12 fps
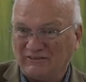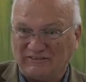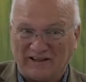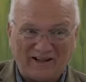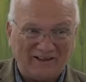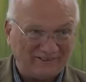
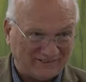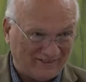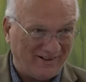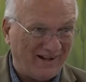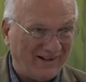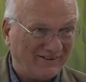die,
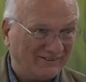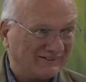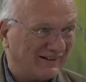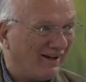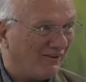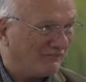deny
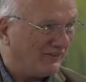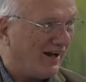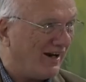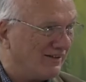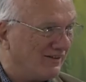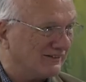yourself,
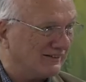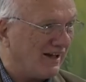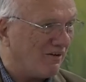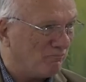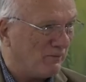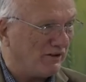die to
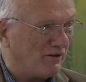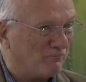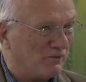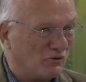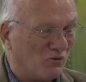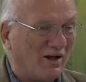yourself, pick up
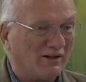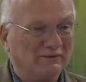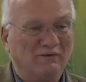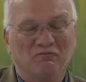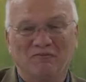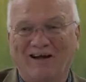your cross
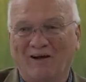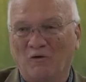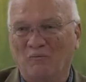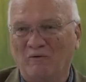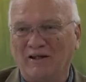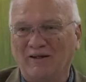and
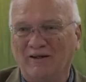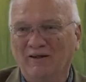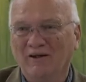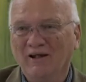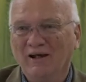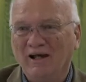follow me.
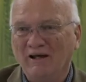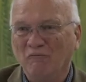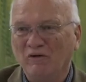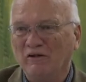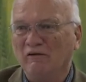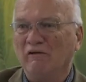And
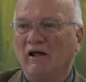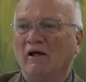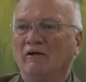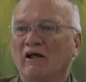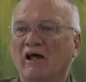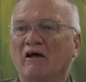we
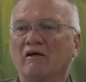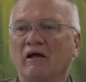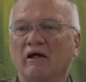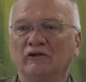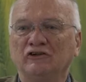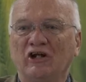and uh,
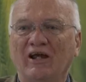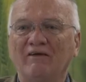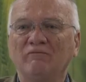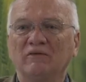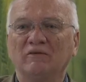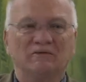and
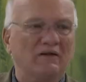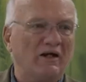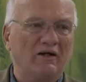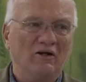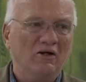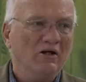James is
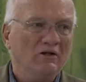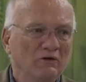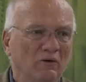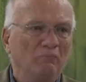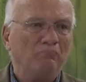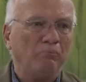saying,
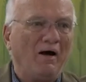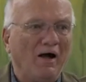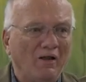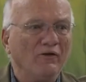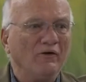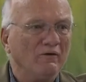don't
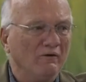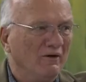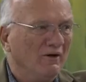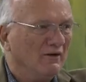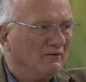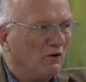bother,
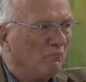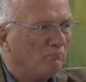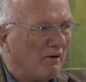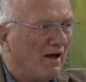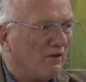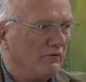don't
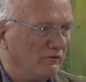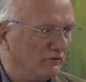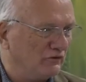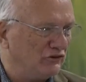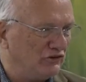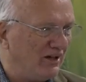bother
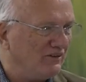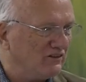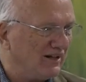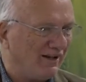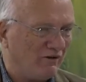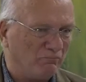those
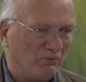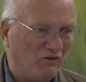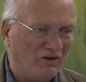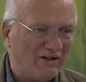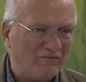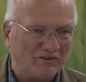Gentile
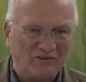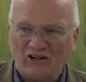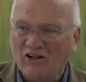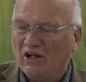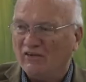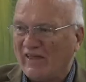believers.
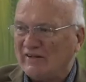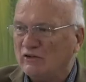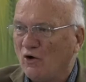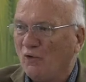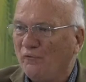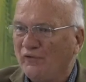They
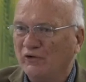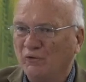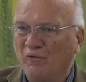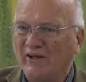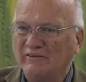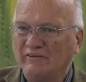know the
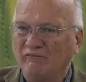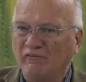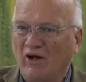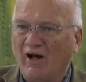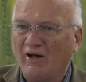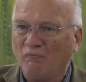grace of
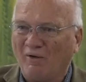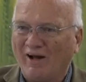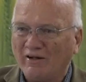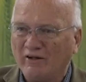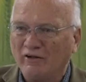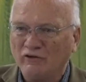God. Why are
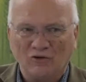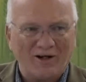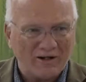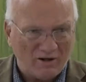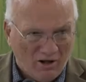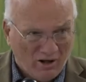you going to
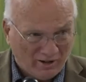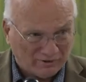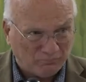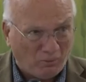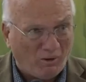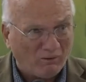try to, as
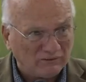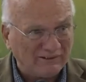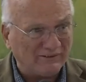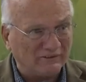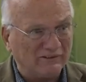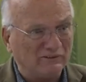Paul
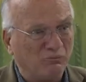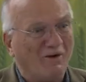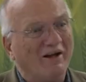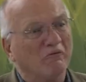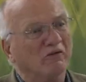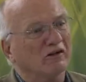tells us,
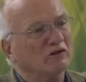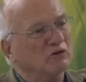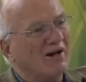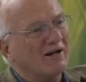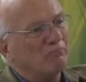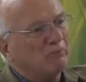why we're going to
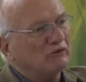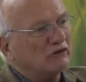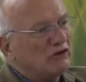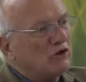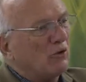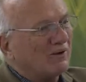try to put
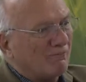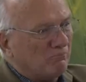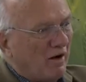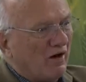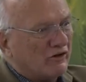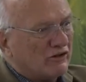the yoke of
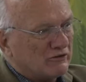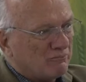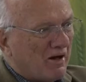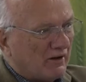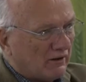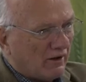bondage
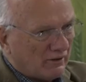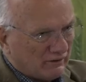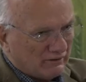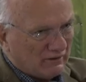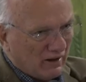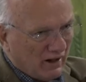back
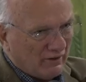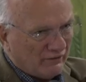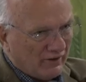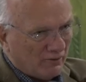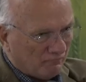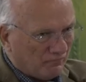on on
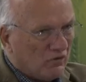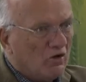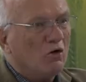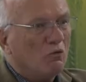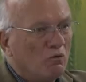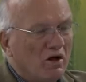them?
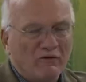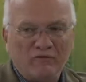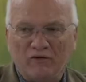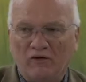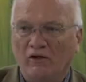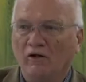Uh,
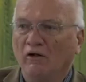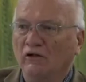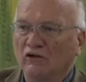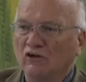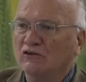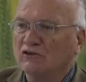you know, a
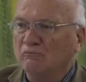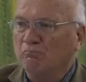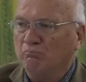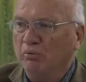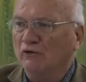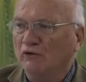good
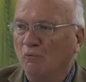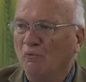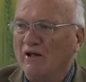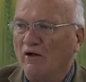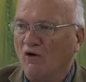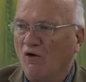book to
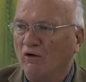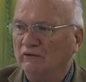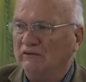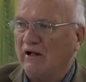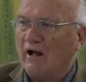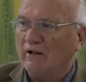read
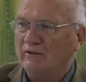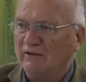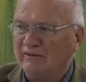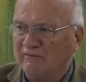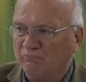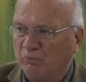alongside
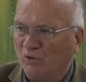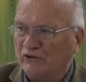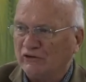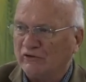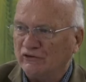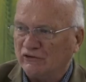these
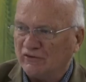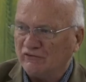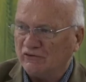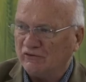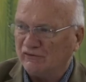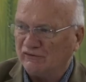portions of
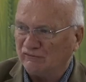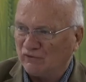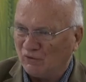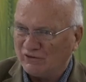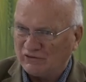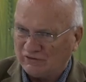scriptures, of
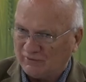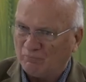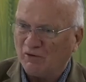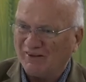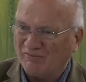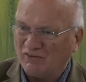course, is the
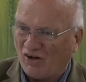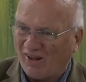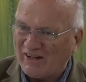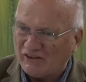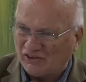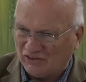book of
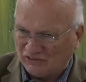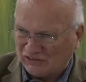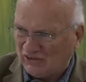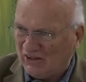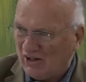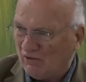Galatians,
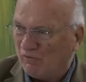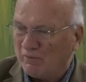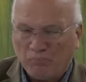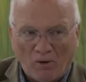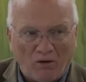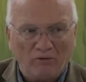where
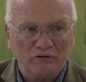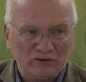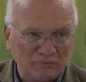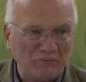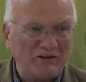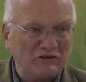Paul
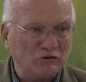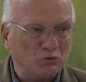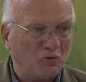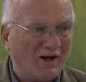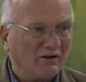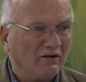speaks
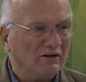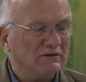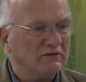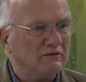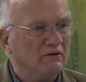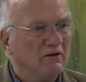directly
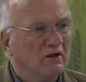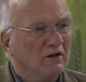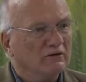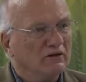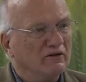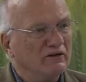to, to